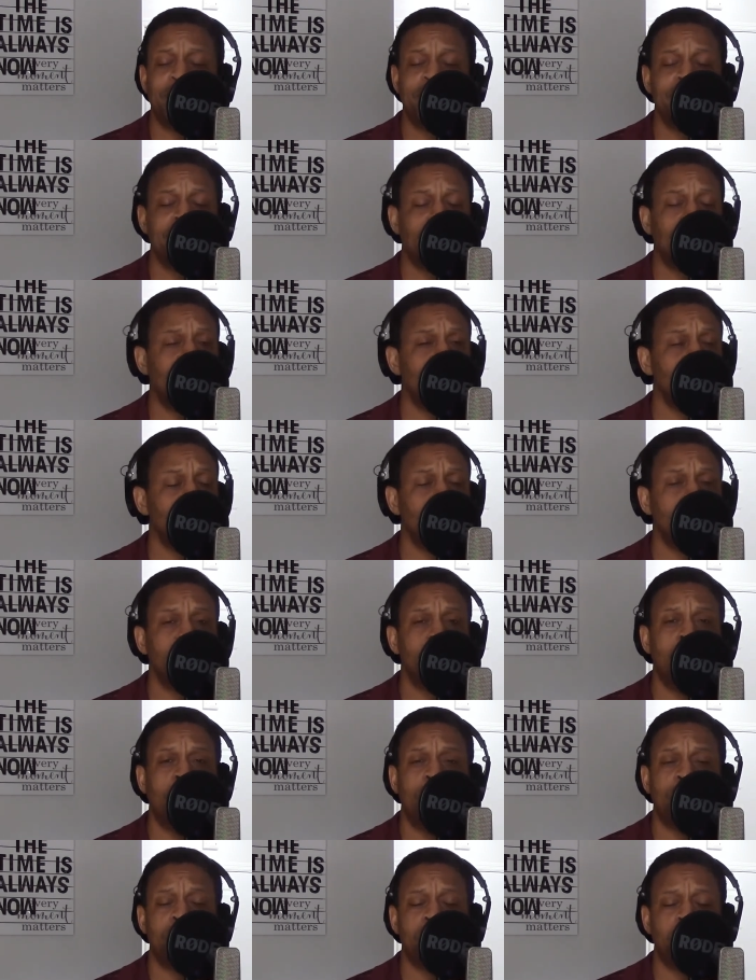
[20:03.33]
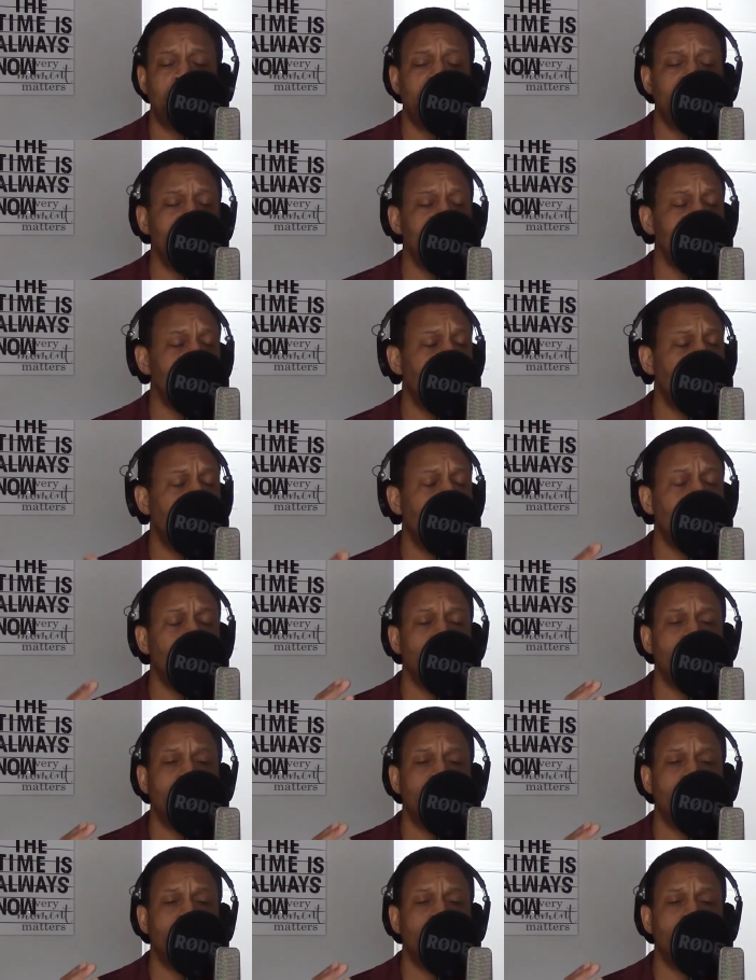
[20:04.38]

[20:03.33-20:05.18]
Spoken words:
I wish you love. Spend time with your